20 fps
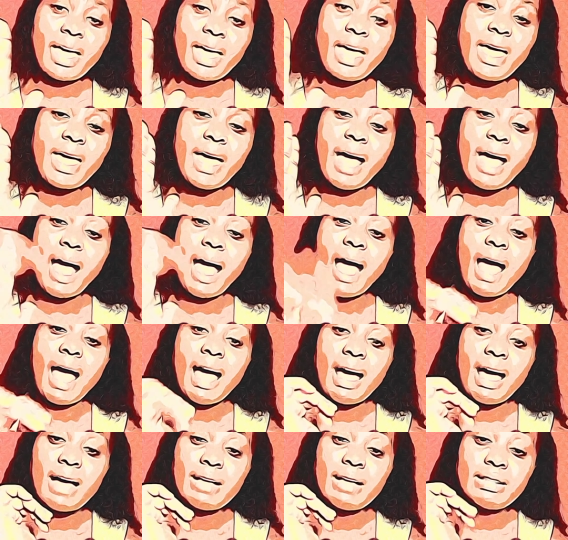they
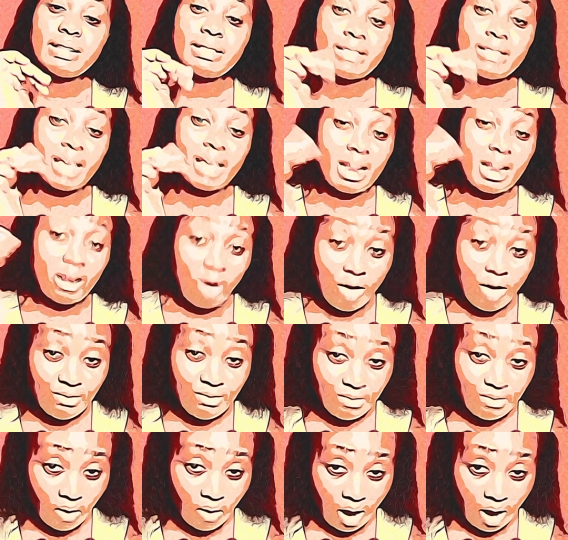
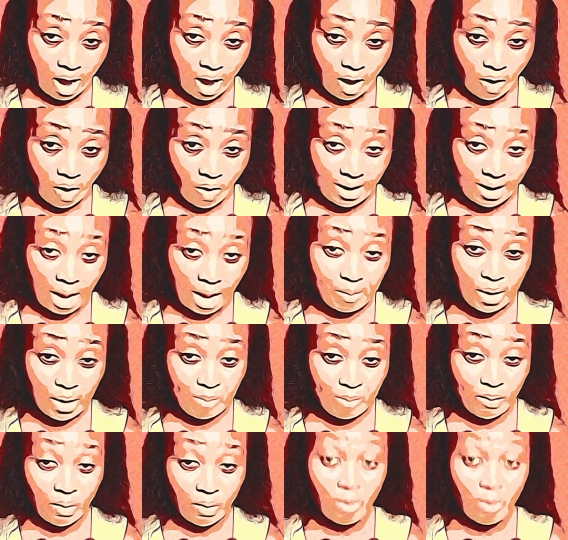love other
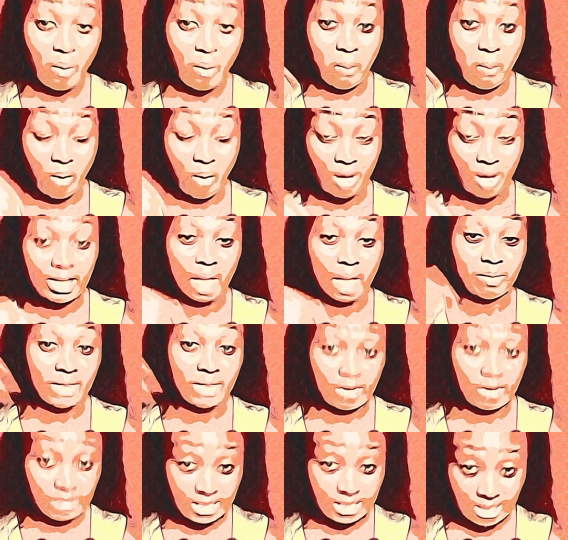people more
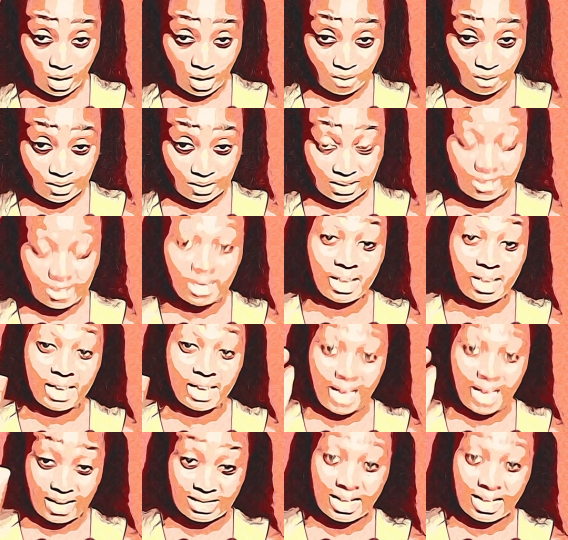than themselves.
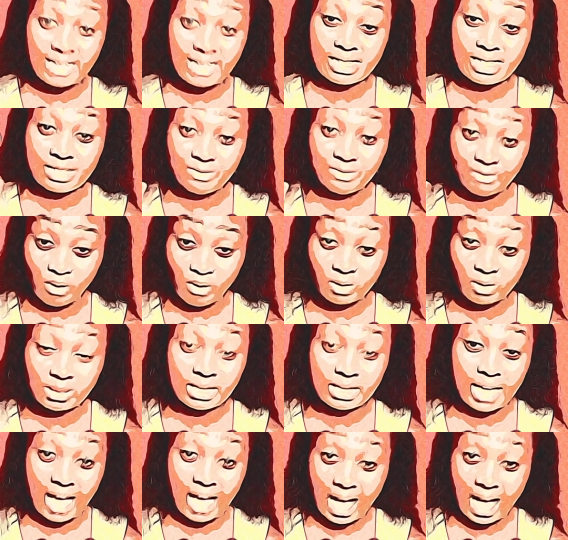Yes, that is the
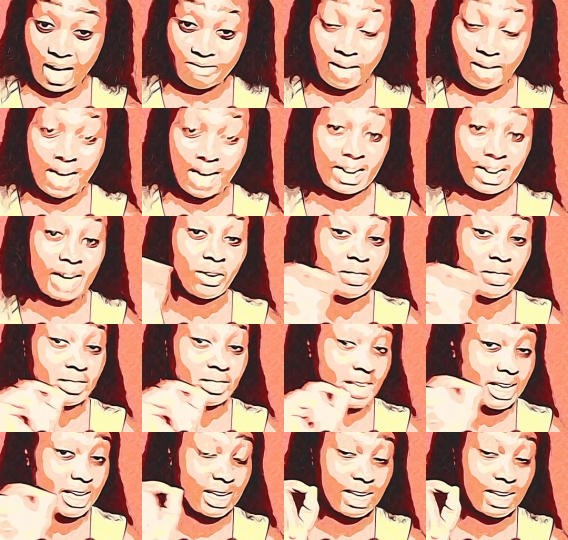fault they have, and I
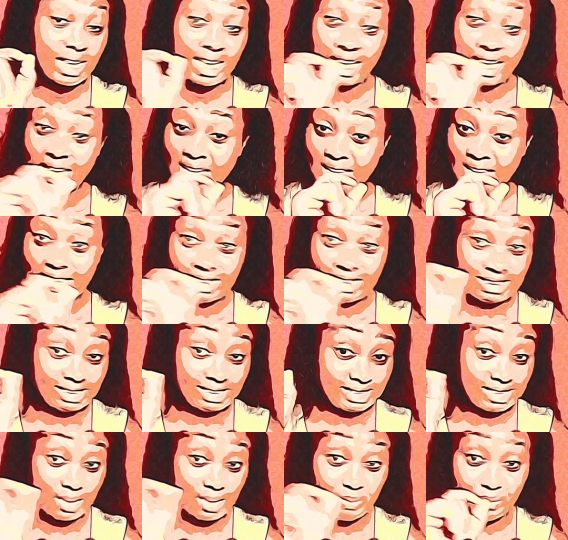don't think
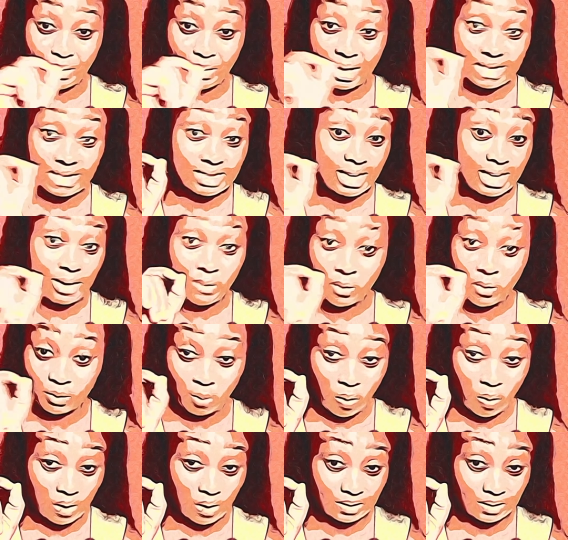is a
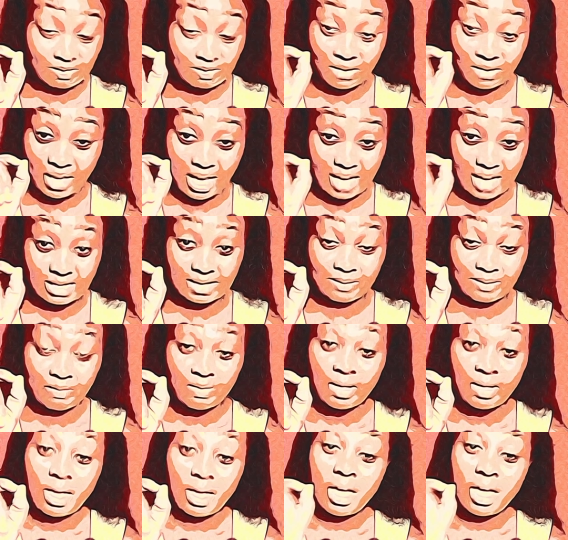good one.
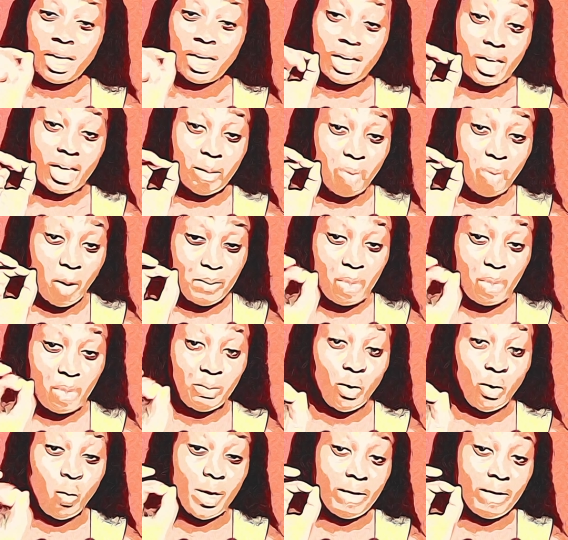Yes, Igbo
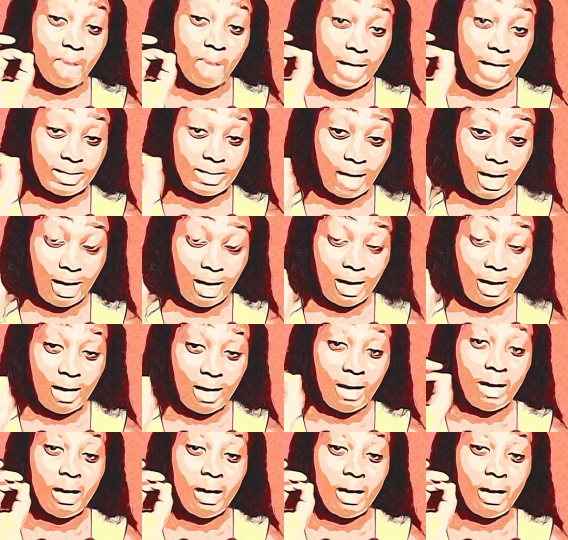people will rather